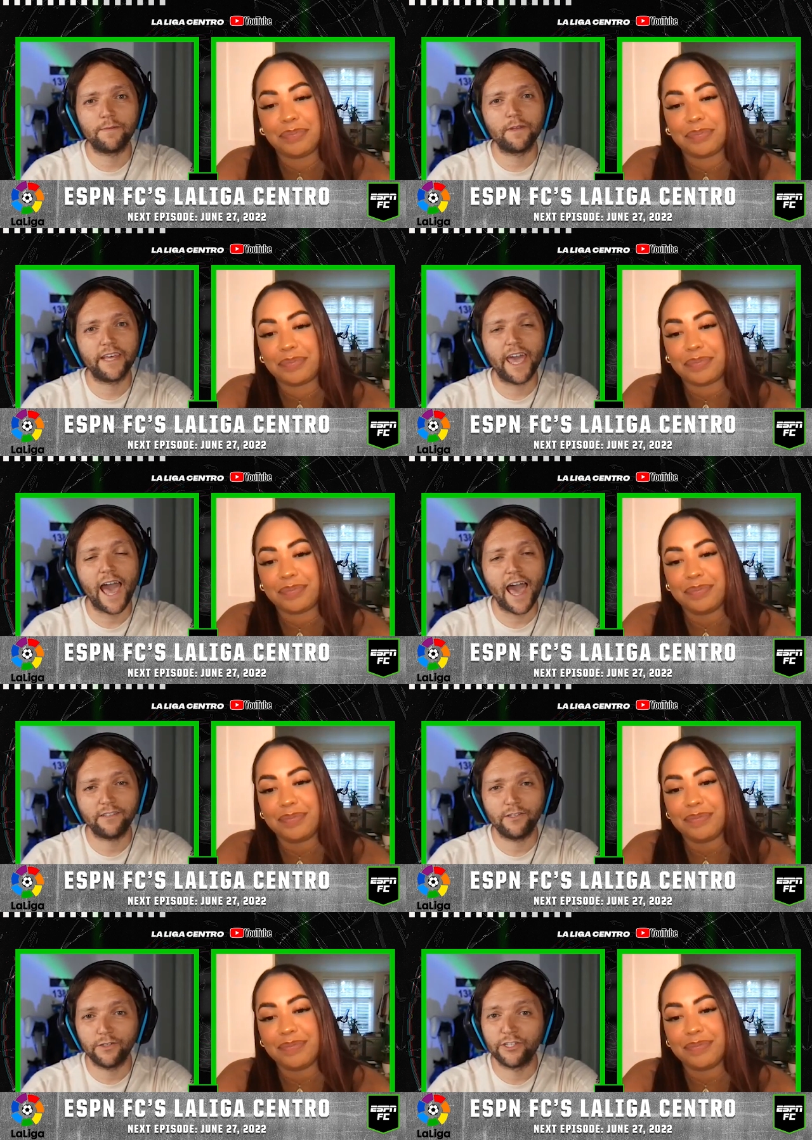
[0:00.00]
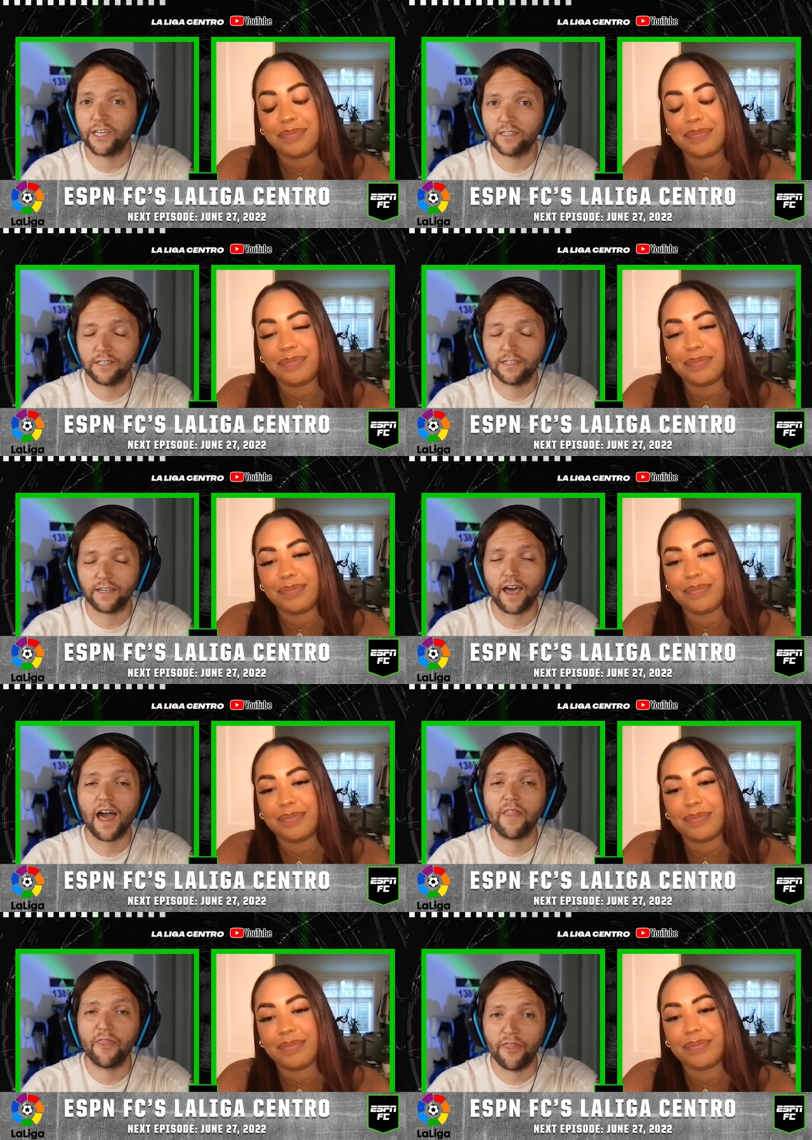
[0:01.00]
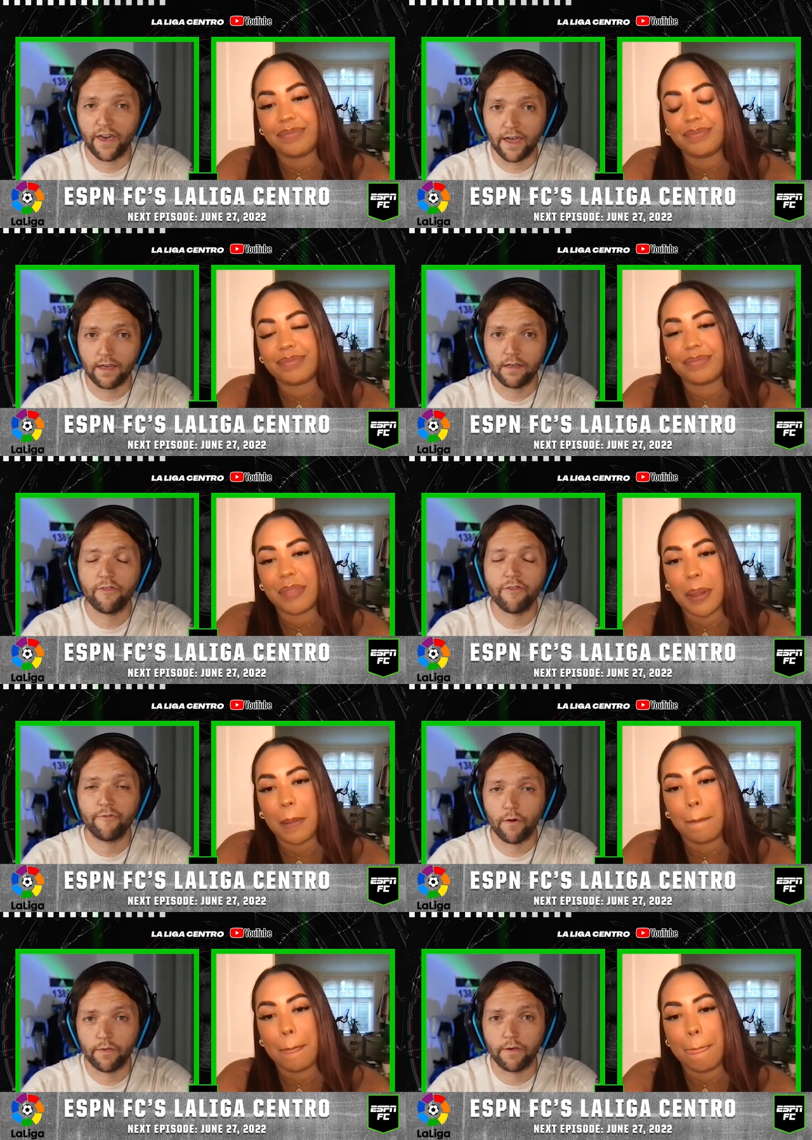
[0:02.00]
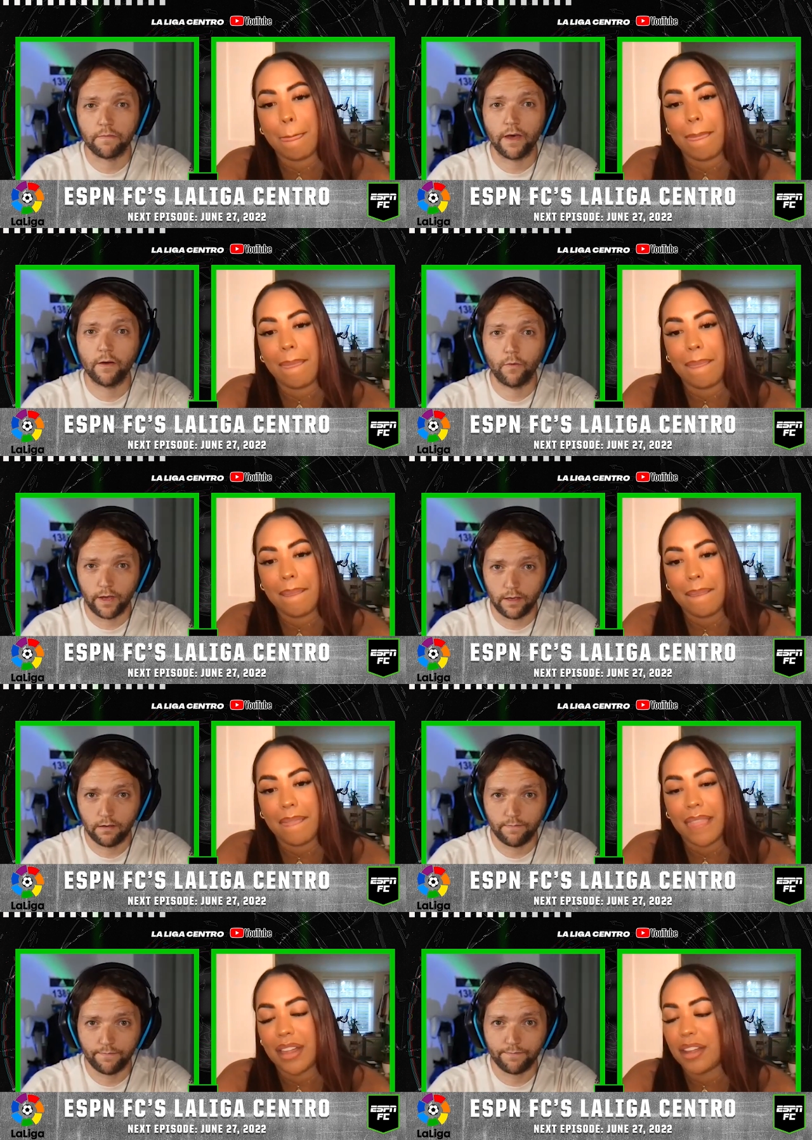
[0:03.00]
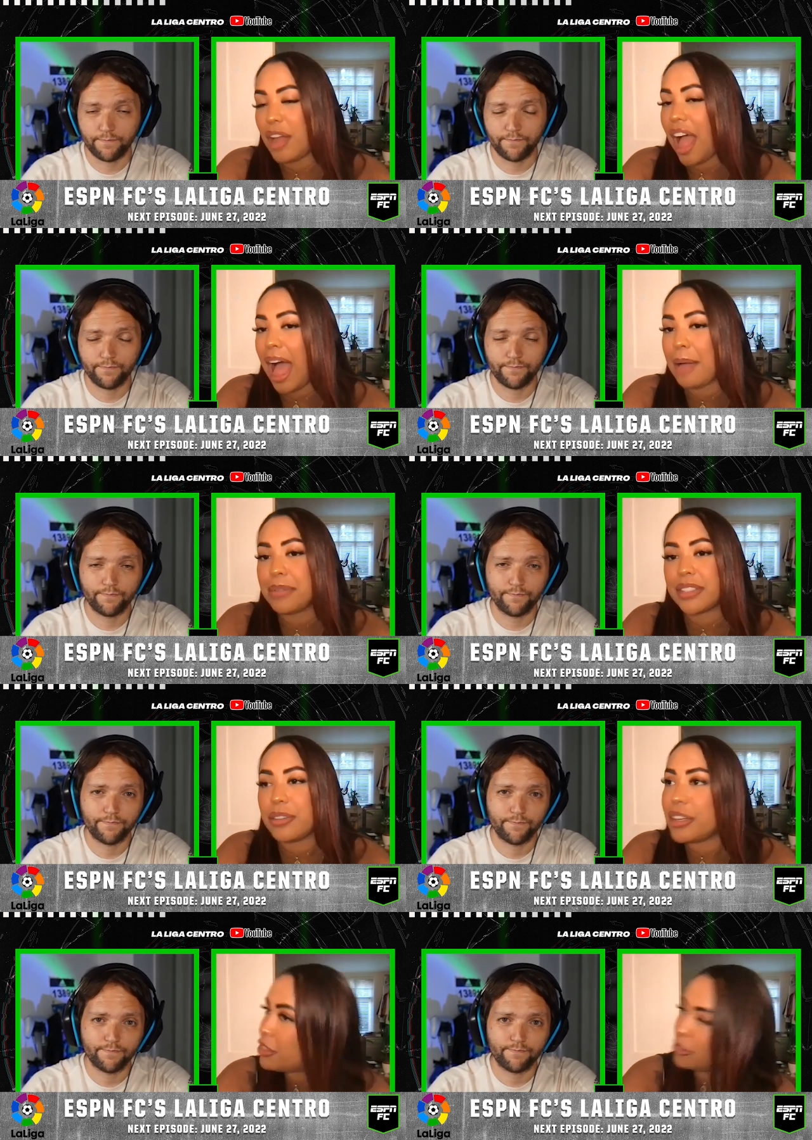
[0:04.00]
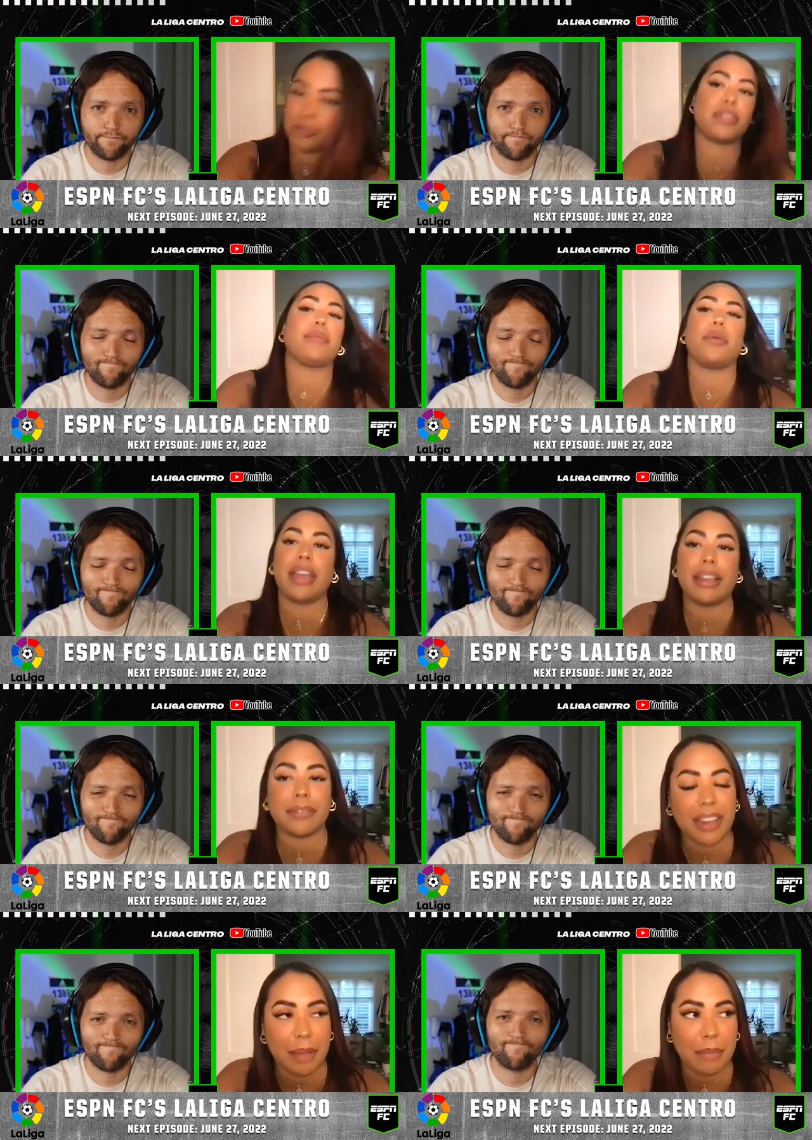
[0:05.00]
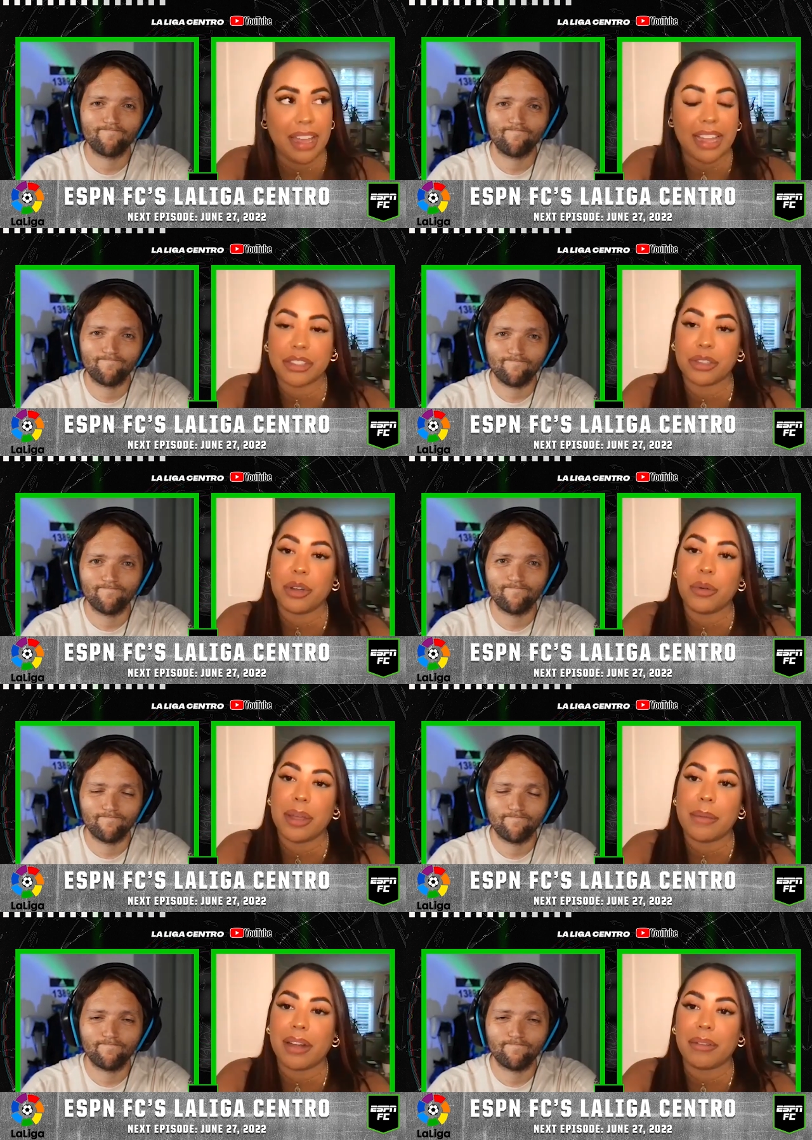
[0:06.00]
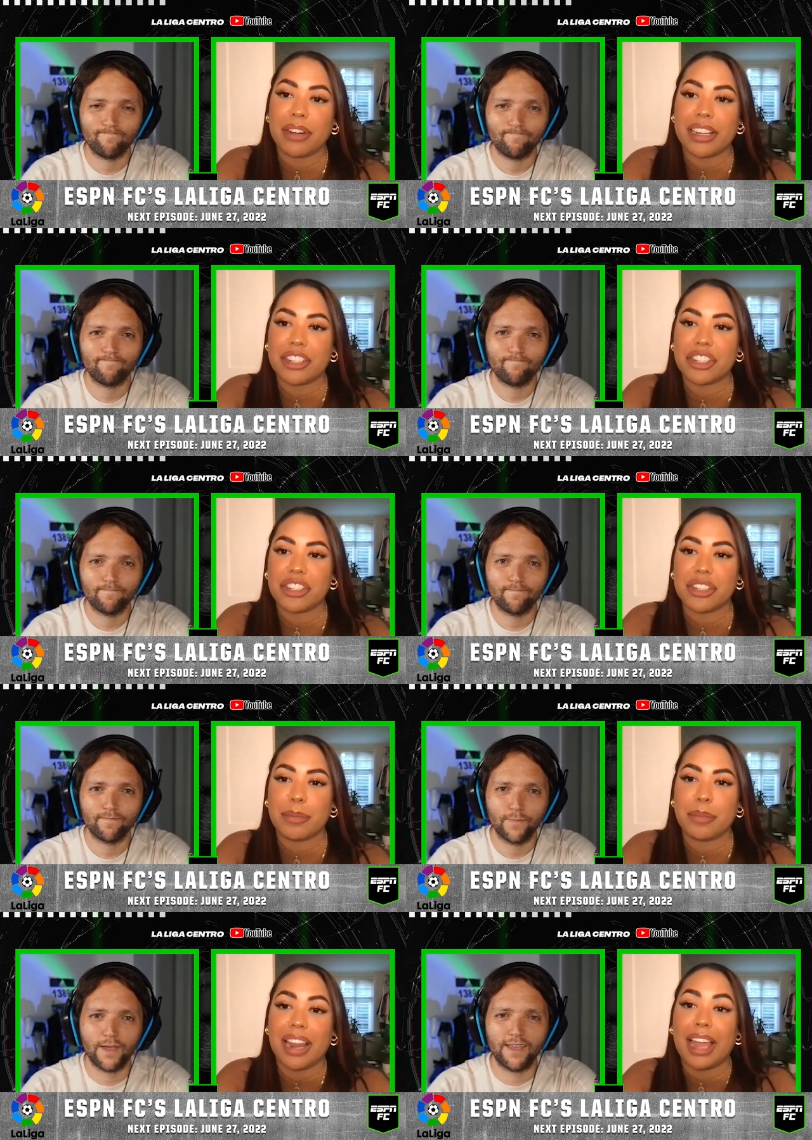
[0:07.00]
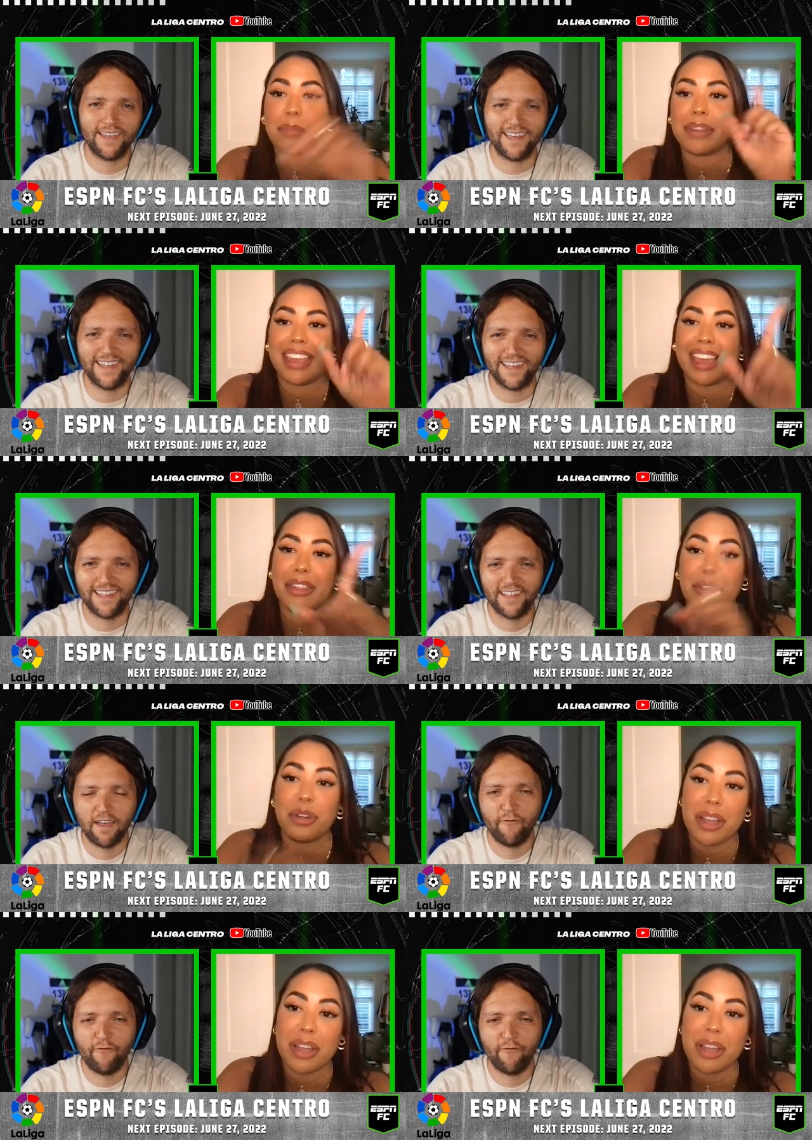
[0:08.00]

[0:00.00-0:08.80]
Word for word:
Speaker 1: but they had two chances and they throw them away
Speaker 2: absolutely threw them away like my ex threw away my relationship like Piqué threw away